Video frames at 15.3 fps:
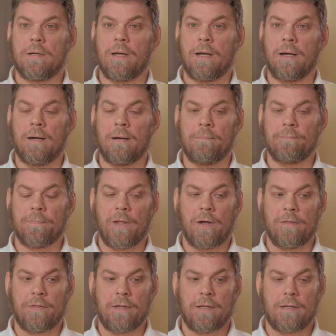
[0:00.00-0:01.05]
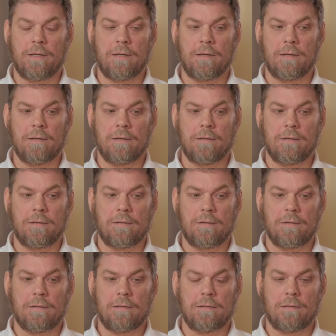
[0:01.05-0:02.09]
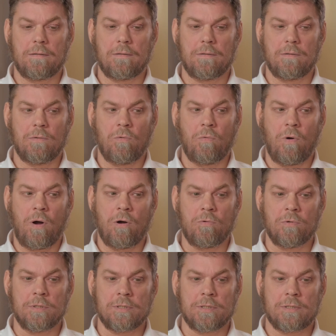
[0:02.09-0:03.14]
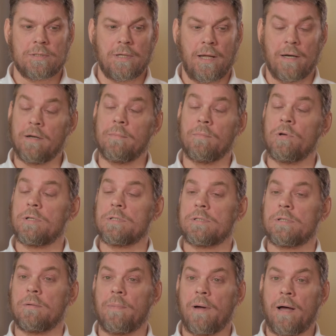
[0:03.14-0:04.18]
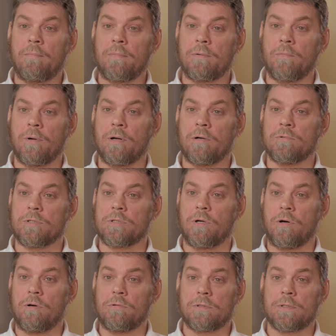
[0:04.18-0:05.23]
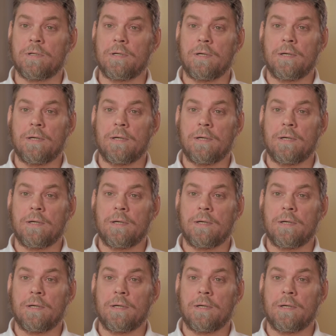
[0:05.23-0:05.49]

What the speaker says: I think I was at an emergency department when I was told.